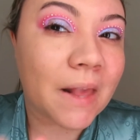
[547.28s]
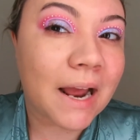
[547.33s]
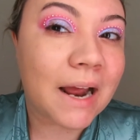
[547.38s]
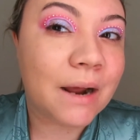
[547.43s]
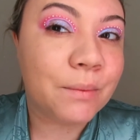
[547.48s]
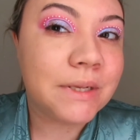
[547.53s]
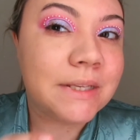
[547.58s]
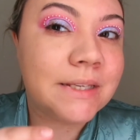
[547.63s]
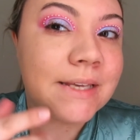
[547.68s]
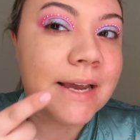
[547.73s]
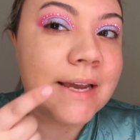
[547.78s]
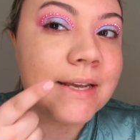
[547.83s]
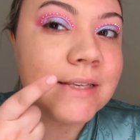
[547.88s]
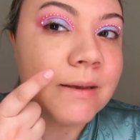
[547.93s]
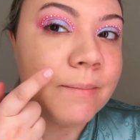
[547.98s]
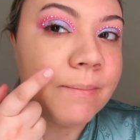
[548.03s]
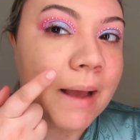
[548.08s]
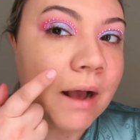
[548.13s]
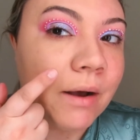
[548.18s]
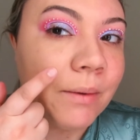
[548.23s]
I would say it's
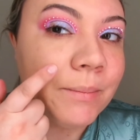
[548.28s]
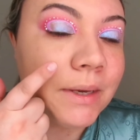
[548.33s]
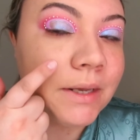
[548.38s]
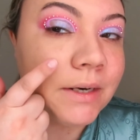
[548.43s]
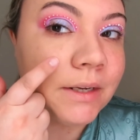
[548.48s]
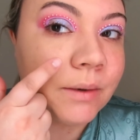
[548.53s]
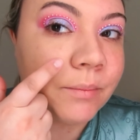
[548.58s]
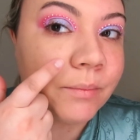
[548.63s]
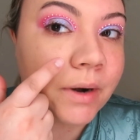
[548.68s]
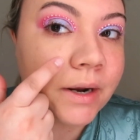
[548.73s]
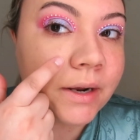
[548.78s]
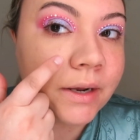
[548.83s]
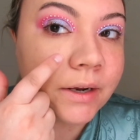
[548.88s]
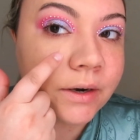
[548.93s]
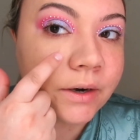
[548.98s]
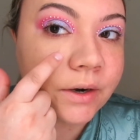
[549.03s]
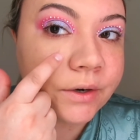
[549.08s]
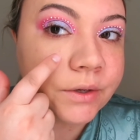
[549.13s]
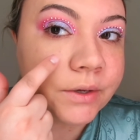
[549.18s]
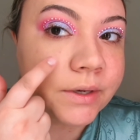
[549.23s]
about medium right
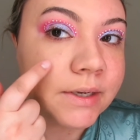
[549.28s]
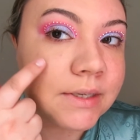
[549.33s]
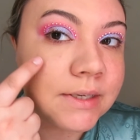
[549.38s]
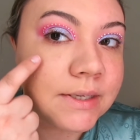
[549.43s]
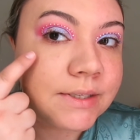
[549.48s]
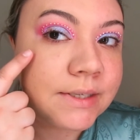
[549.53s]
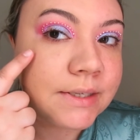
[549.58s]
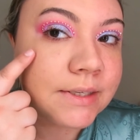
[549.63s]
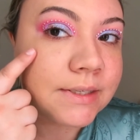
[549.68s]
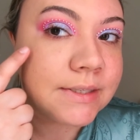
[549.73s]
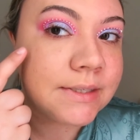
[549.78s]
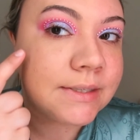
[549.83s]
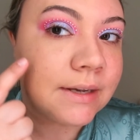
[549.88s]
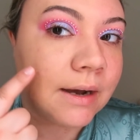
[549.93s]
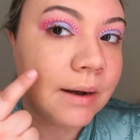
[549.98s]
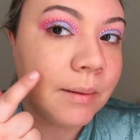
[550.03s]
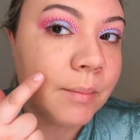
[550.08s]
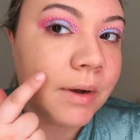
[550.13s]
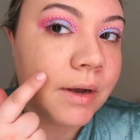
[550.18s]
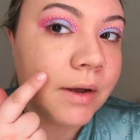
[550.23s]
here. You can see
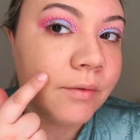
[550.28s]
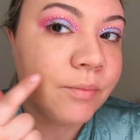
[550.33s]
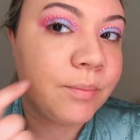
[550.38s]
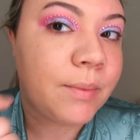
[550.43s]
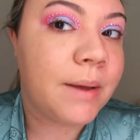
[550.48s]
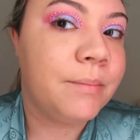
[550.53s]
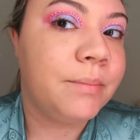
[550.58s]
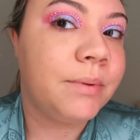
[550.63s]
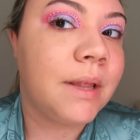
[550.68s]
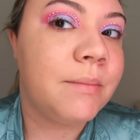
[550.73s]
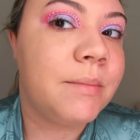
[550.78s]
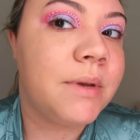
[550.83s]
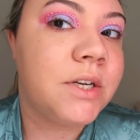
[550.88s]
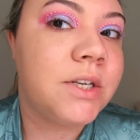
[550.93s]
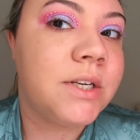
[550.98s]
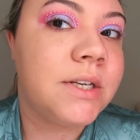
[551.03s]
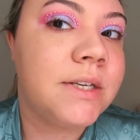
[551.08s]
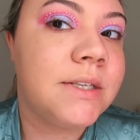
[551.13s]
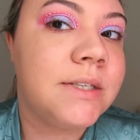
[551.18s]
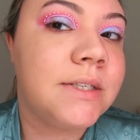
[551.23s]
some of my
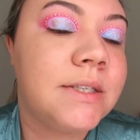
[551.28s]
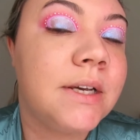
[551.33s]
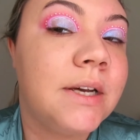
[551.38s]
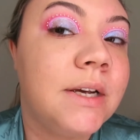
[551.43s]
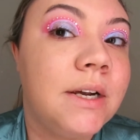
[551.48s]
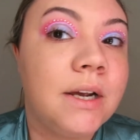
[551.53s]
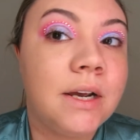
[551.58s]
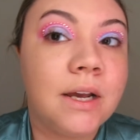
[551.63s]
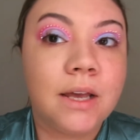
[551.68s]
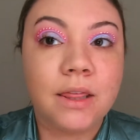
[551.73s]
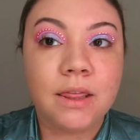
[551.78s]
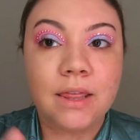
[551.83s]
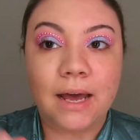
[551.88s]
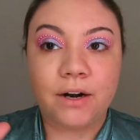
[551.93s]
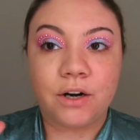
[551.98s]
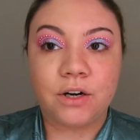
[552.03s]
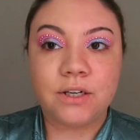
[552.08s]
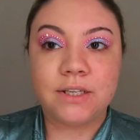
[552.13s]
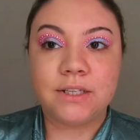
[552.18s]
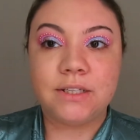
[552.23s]
blemishes
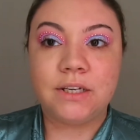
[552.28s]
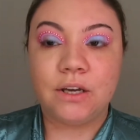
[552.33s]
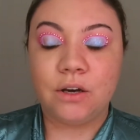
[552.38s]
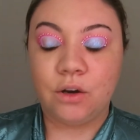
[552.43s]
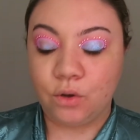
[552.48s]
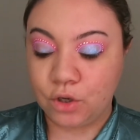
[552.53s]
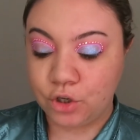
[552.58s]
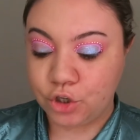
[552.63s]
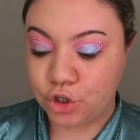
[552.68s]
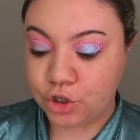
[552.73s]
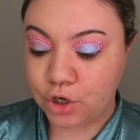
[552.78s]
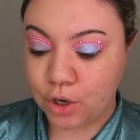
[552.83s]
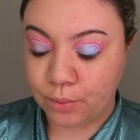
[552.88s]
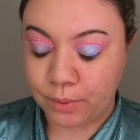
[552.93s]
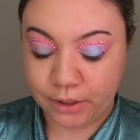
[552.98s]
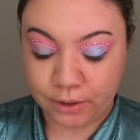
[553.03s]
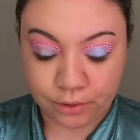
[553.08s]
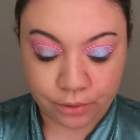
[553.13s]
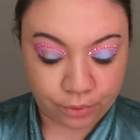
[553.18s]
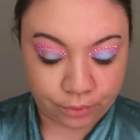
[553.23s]
that are still
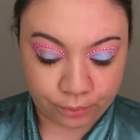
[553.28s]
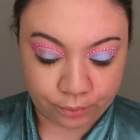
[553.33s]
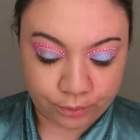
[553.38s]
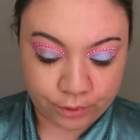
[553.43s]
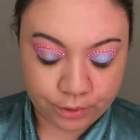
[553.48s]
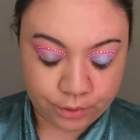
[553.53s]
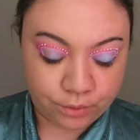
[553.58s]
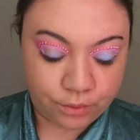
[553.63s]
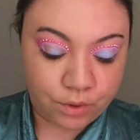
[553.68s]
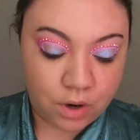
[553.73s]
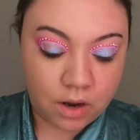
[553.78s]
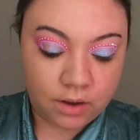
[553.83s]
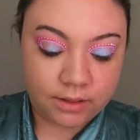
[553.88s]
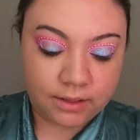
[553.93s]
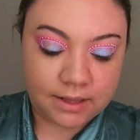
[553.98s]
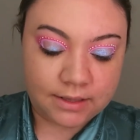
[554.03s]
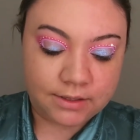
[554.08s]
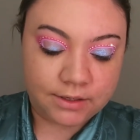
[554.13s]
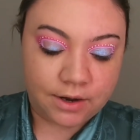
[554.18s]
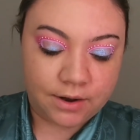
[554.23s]
showing through.
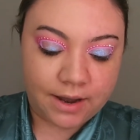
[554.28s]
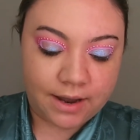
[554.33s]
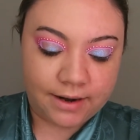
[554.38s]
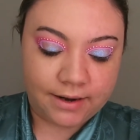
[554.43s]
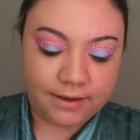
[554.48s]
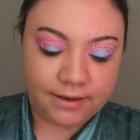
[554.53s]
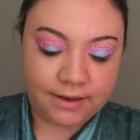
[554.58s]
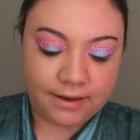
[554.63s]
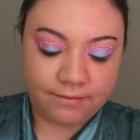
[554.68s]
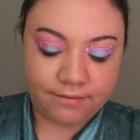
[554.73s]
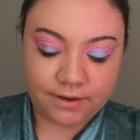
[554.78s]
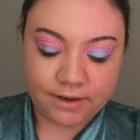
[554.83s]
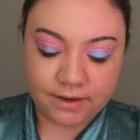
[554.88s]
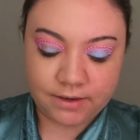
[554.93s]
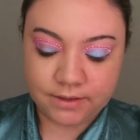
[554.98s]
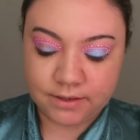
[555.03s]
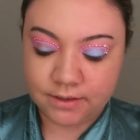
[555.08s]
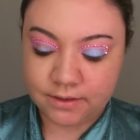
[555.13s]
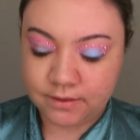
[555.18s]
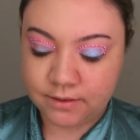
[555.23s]
Let's go ahead and give
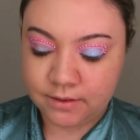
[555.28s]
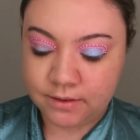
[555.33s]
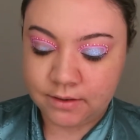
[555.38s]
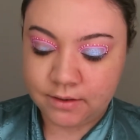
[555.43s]
it